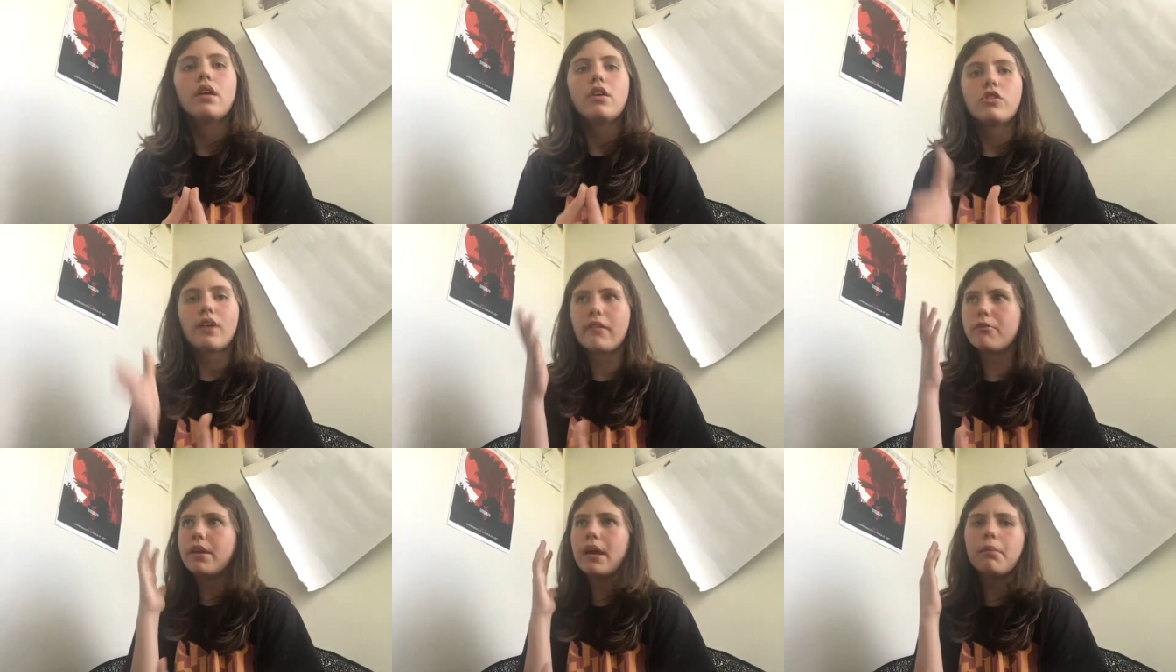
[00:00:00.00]
So I haven't
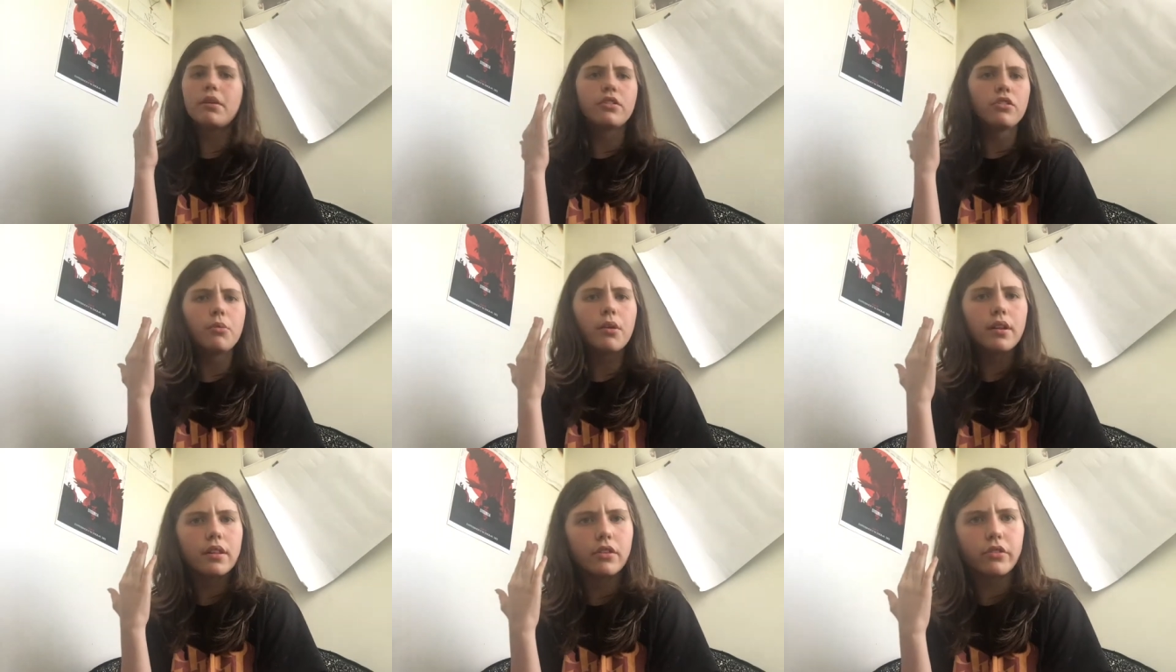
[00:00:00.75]
been able to do one
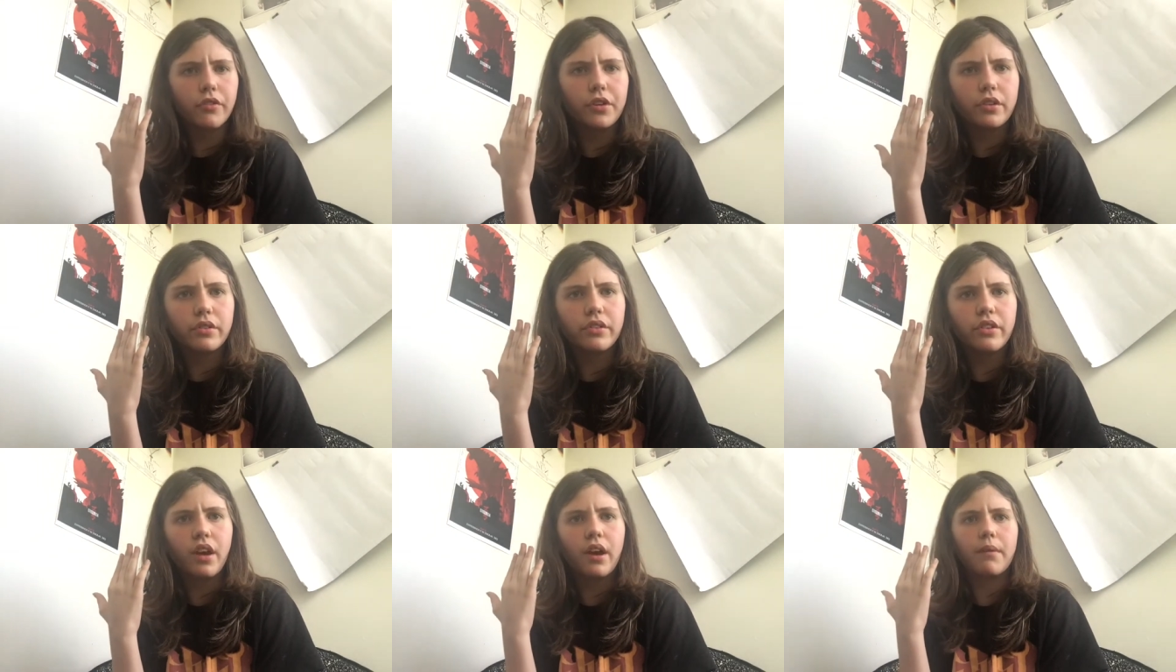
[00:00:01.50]
of these reviews.
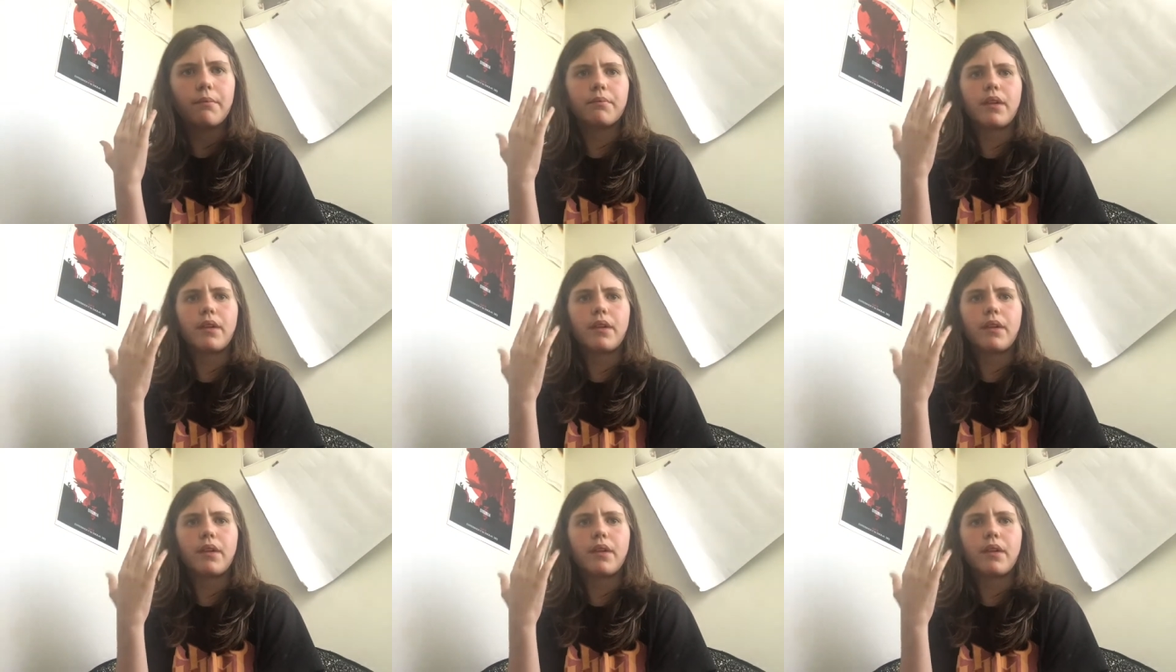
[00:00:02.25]
Um,